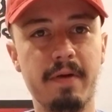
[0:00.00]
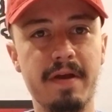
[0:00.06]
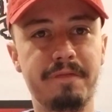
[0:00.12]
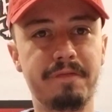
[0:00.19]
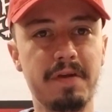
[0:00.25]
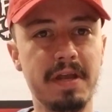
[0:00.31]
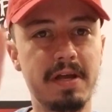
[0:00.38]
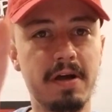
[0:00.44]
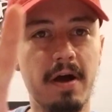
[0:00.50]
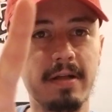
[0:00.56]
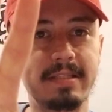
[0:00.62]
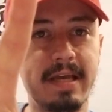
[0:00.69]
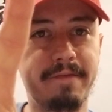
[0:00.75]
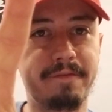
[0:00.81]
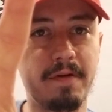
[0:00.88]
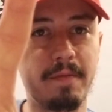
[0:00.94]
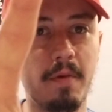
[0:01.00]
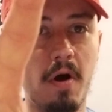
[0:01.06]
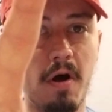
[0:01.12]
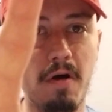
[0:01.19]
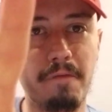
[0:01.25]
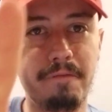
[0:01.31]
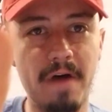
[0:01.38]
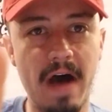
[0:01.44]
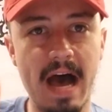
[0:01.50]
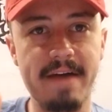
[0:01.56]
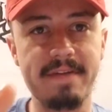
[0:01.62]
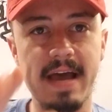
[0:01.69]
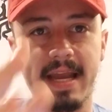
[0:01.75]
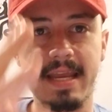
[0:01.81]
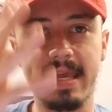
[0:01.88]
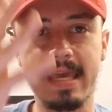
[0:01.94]
We have free content from all five
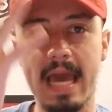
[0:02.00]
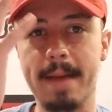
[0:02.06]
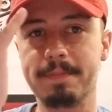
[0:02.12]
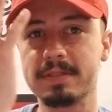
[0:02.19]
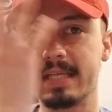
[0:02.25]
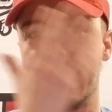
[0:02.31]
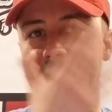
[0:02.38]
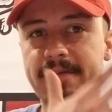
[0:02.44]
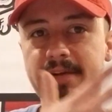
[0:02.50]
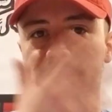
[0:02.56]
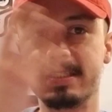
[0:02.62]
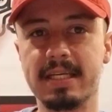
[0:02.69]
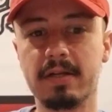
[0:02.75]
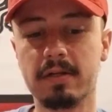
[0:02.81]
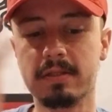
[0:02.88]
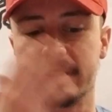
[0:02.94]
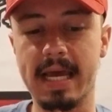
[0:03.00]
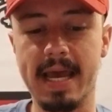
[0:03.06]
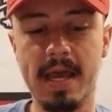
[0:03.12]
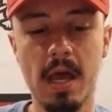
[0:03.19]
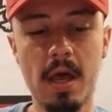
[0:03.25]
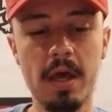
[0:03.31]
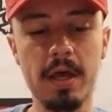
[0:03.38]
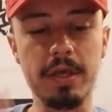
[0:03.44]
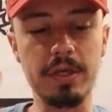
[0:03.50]
handicappers every single day.